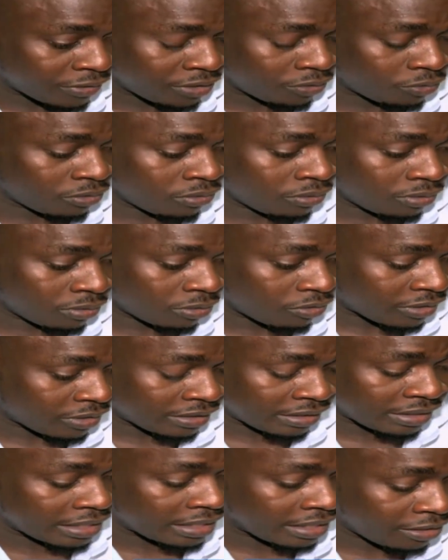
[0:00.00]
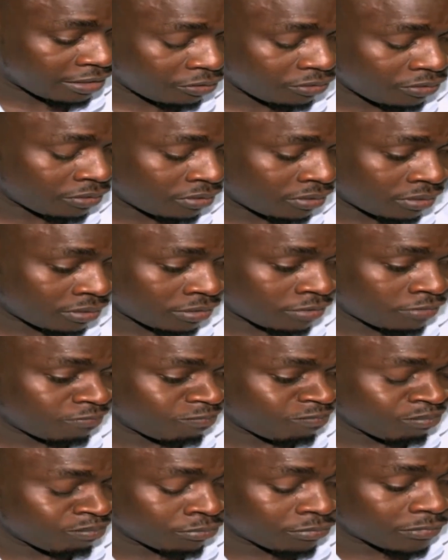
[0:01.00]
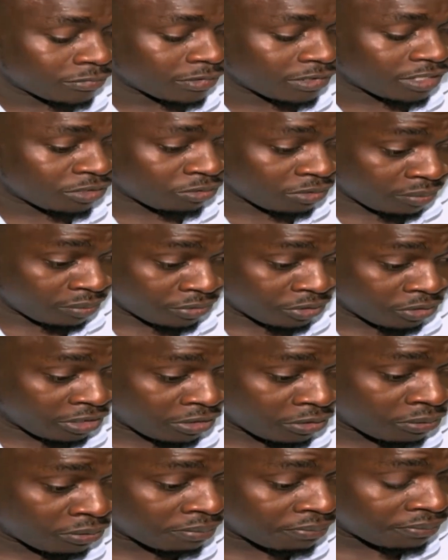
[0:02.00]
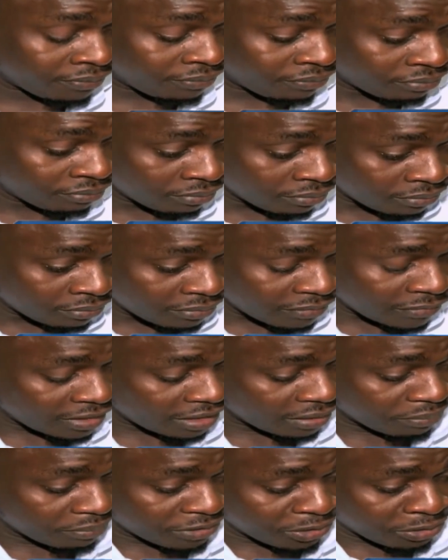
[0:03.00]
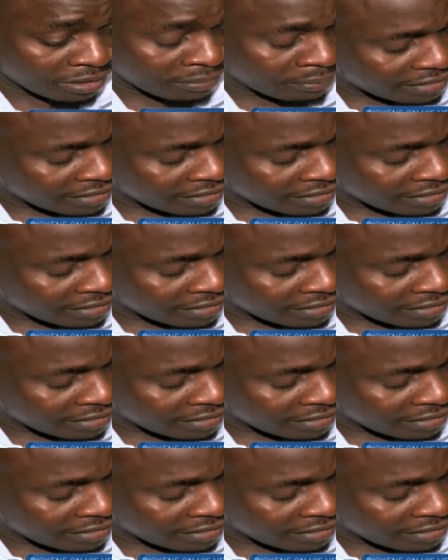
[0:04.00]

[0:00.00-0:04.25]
wetu kuanzia leo. This will be your home. I'll be your